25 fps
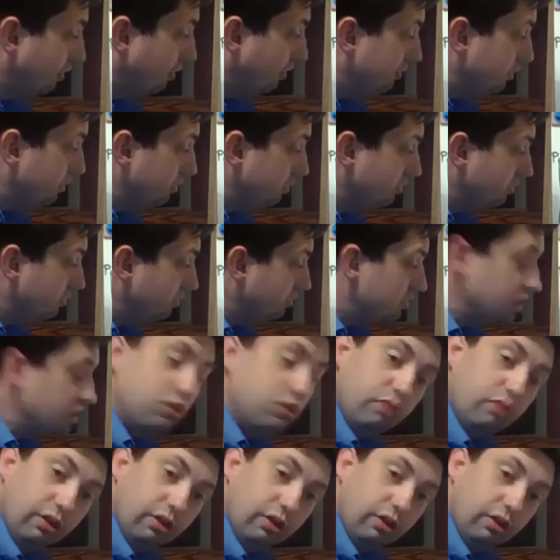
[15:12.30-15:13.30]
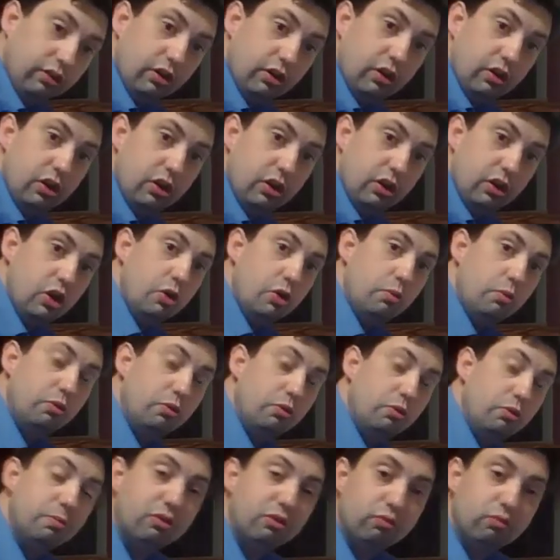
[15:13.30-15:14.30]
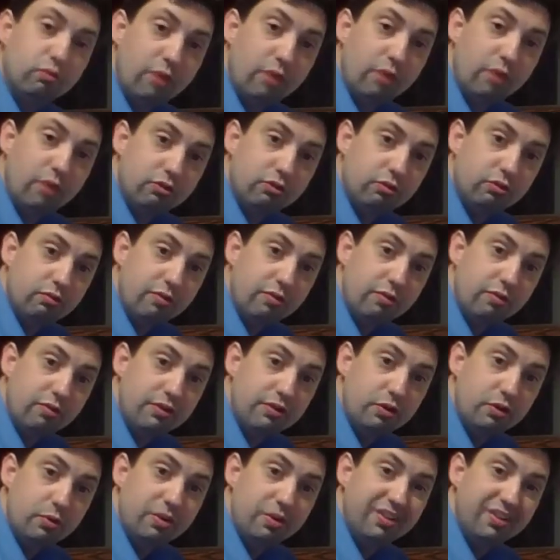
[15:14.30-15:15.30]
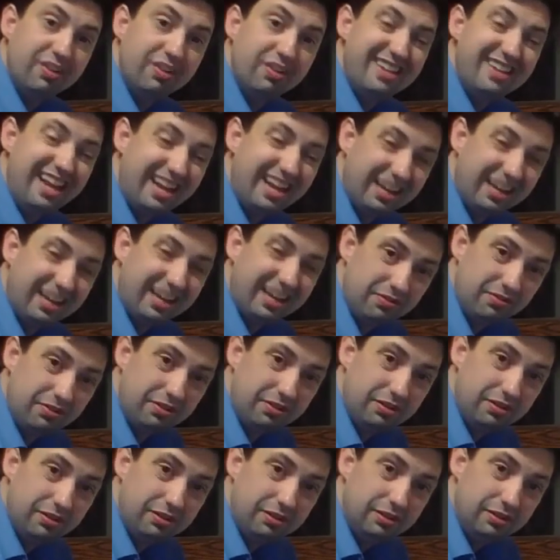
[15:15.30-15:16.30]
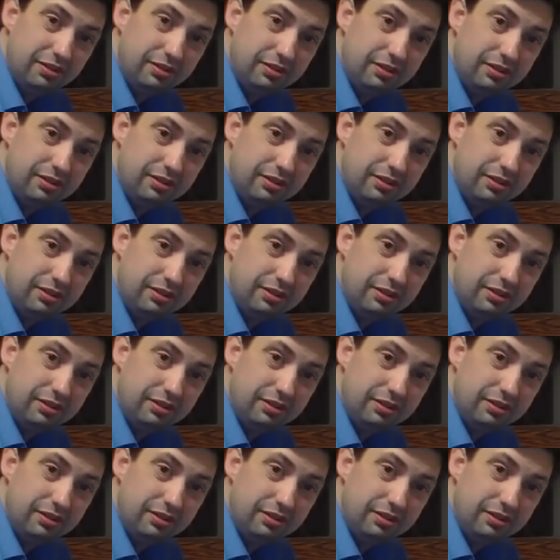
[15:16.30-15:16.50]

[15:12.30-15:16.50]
the revenue is decreasing, which means marginal revenue is negative.